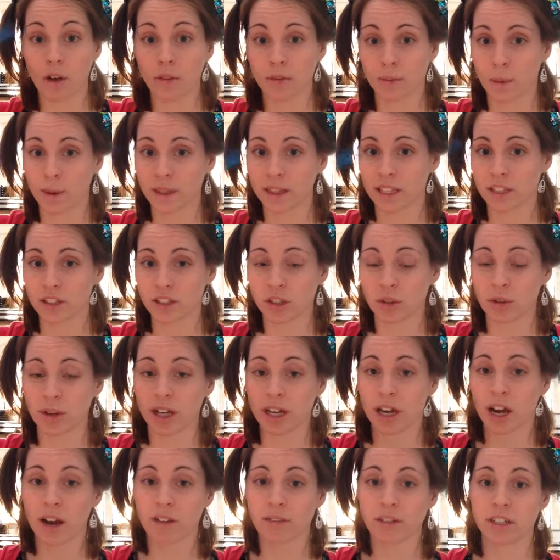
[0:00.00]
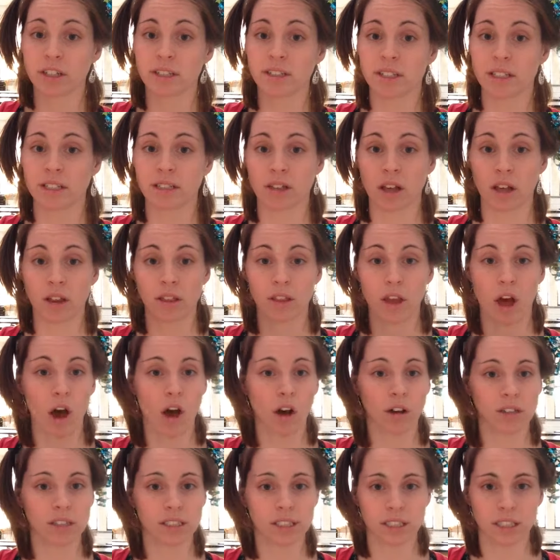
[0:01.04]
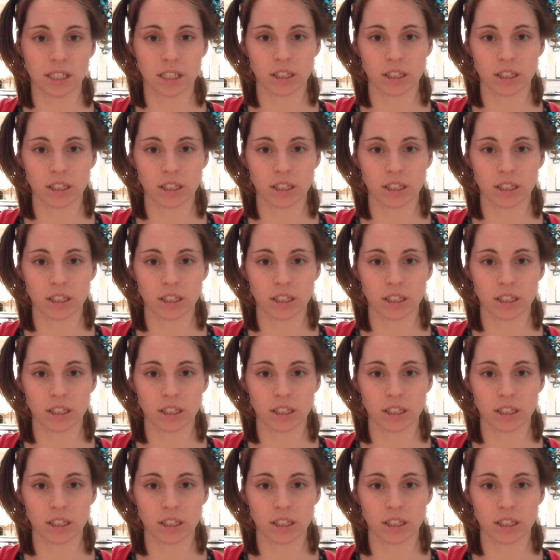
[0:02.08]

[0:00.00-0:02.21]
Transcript: what this unit covers is all listed